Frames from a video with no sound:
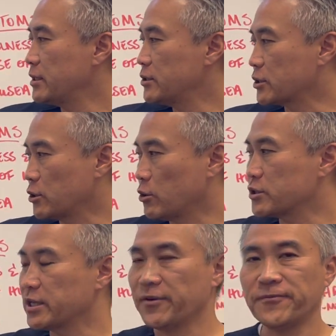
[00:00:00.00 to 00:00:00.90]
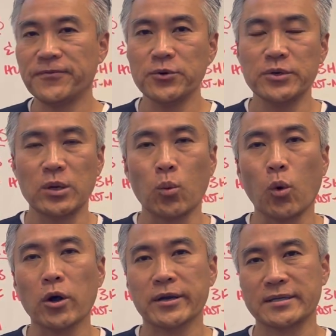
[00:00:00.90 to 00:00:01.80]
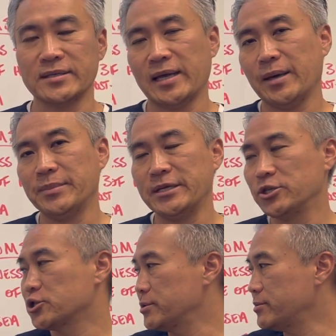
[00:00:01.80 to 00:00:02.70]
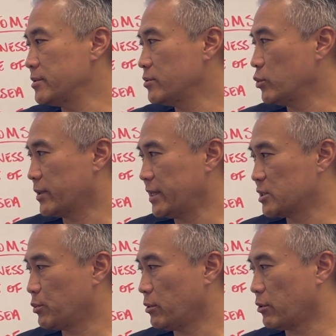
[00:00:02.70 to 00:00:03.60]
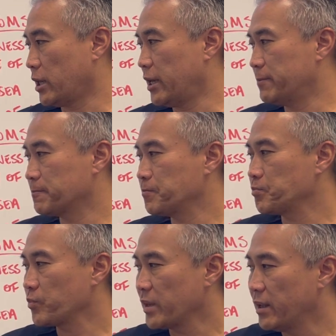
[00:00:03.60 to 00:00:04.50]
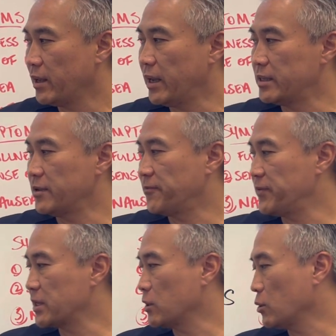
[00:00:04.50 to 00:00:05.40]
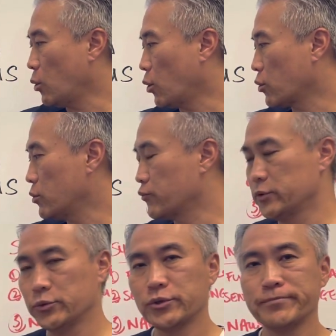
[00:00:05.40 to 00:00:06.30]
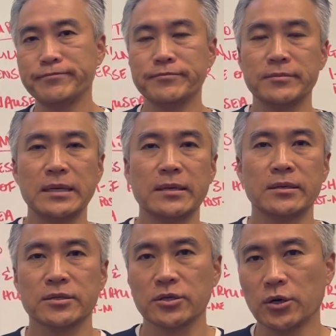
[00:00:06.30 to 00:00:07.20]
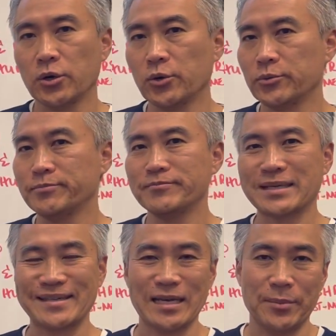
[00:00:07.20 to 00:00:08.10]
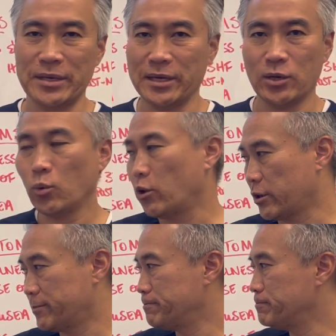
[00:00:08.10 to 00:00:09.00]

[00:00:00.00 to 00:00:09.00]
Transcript: You can also get food and water contamination with H. pylori and the fecal oral route, so contaminated water.